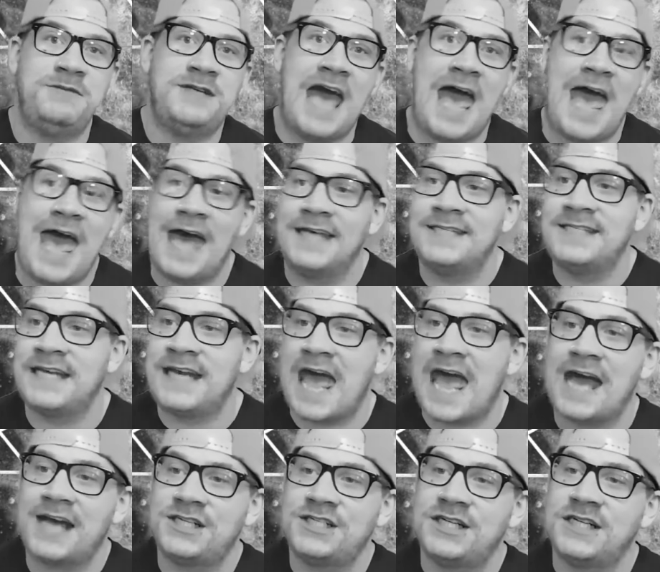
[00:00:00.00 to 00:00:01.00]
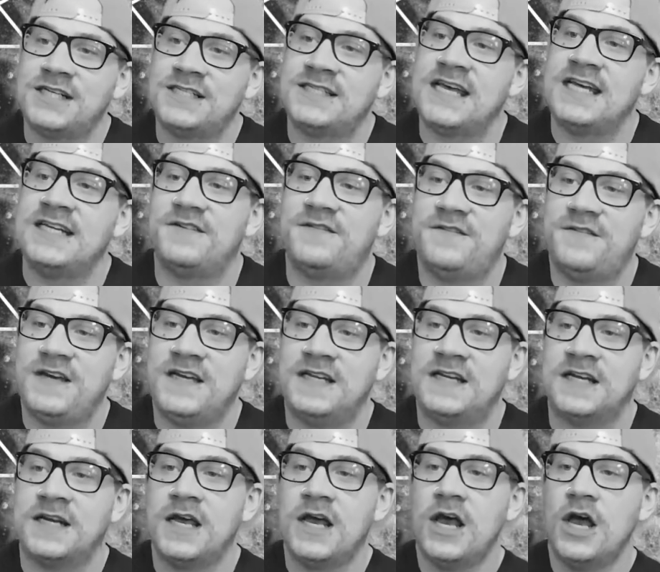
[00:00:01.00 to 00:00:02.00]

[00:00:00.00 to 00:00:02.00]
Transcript: Taz in action as they defeated